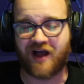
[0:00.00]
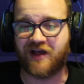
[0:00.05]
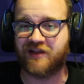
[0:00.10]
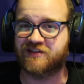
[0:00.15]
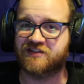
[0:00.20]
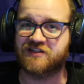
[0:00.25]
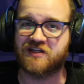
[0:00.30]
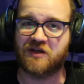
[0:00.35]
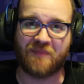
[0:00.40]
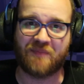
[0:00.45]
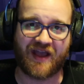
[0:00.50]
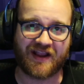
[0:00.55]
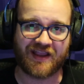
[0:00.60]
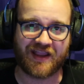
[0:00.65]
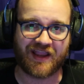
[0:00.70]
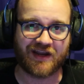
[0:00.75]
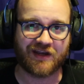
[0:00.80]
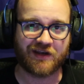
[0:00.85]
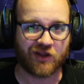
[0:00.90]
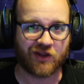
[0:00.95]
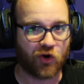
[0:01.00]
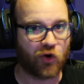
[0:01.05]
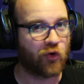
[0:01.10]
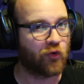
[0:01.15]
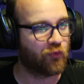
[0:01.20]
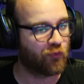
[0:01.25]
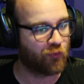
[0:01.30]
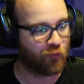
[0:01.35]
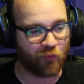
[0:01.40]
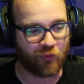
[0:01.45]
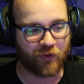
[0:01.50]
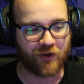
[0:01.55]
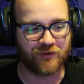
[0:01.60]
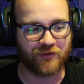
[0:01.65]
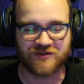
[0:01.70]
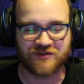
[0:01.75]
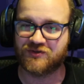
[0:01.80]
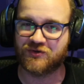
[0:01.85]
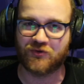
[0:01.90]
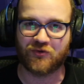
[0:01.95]
I'll see you back again here
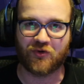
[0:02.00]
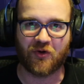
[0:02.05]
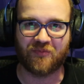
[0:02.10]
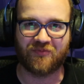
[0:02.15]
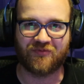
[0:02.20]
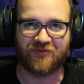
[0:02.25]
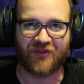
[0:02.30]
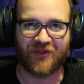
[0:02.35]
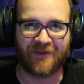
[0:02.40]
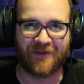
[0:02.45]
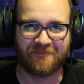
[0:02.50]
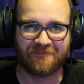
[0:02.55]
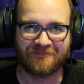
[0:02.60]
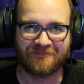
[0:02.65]
real soon, hopefully.